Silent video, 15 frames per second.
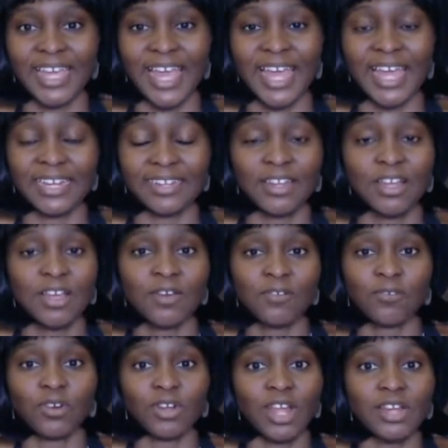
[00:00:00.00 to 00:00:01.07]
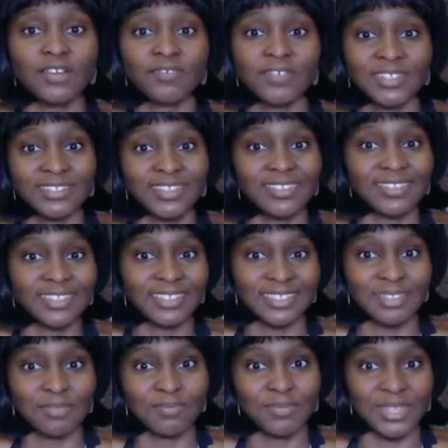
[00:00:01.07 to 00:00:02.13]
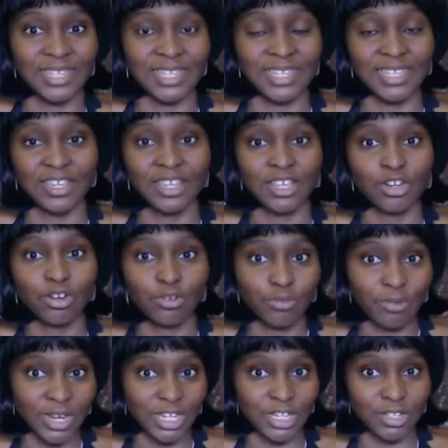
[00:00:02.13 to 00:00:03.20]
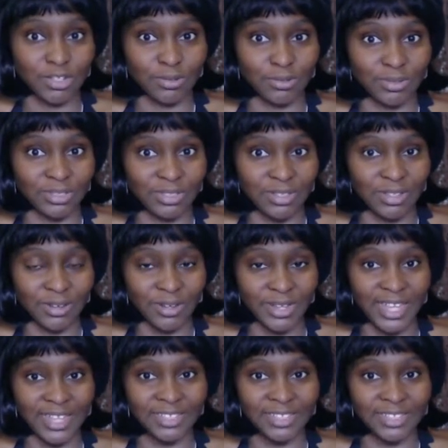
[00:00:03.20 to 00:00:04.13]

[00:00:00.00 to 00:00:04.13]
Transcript: And for a lot of us, this can be great news, okay?